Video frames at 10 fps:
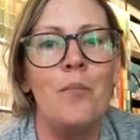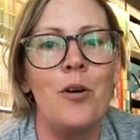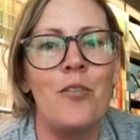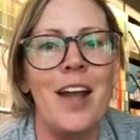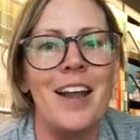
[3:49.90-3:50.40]

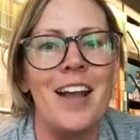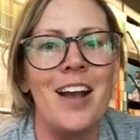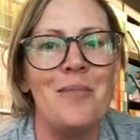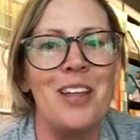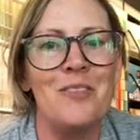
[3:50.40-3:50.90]
But right now
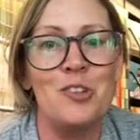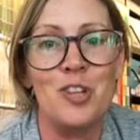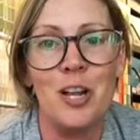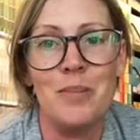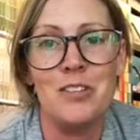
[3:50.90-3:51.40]
I'm loving
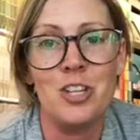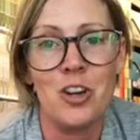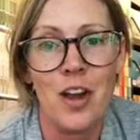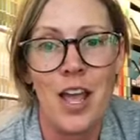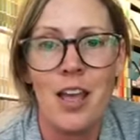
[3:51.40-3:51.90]
Gentleman's
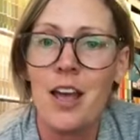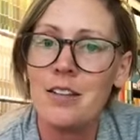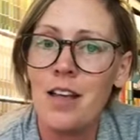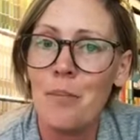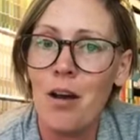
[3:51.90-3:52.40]
Gray
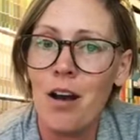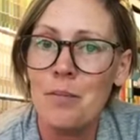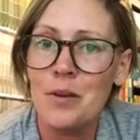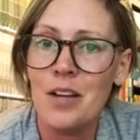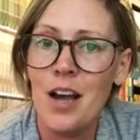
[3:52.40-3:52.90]
as that
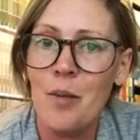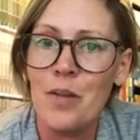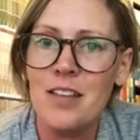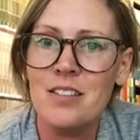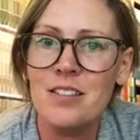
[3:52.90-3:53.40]
pop.
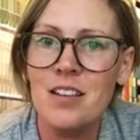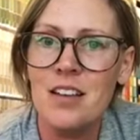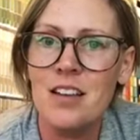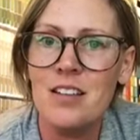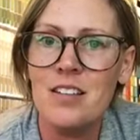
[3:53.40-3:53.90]
It's
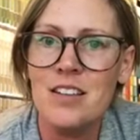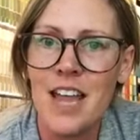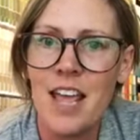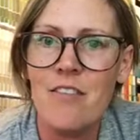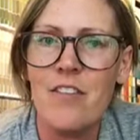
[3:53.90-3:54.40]

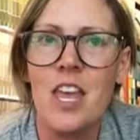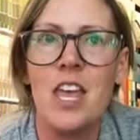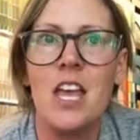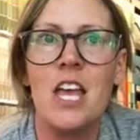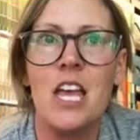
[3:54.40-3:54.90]

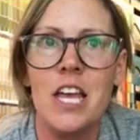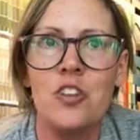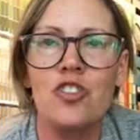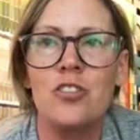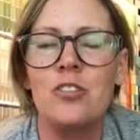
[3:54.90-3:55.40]

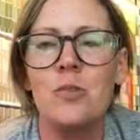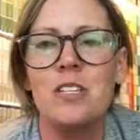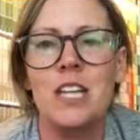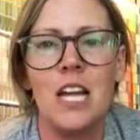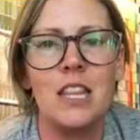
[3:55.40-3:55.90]
navy-ish, so
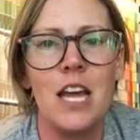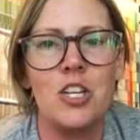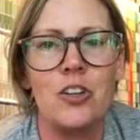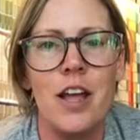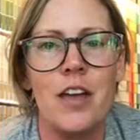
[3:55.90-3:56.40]
it's got that
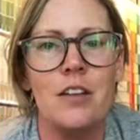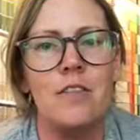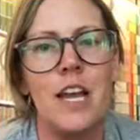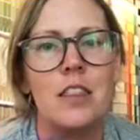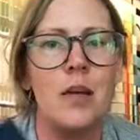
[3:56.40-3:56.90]
trend
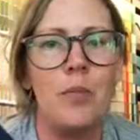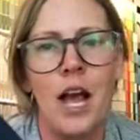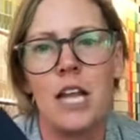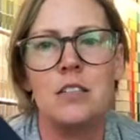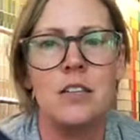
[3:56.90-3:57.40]
of like the
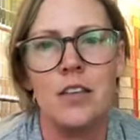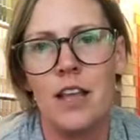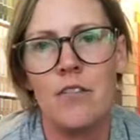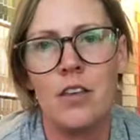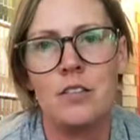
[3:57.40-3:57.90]
blacks and
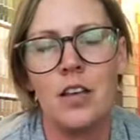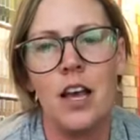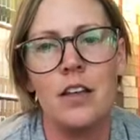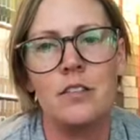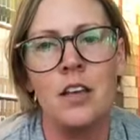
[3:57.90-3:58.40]
navies
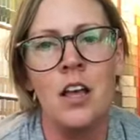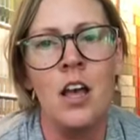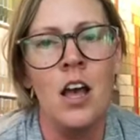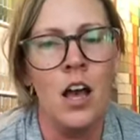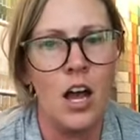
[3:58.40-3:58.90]
as
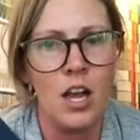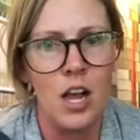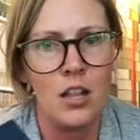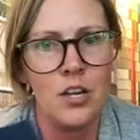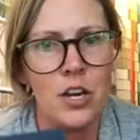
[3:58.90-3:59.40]
a
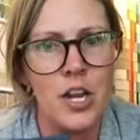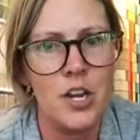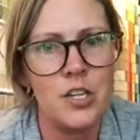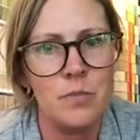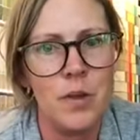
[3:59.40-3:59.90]
color in your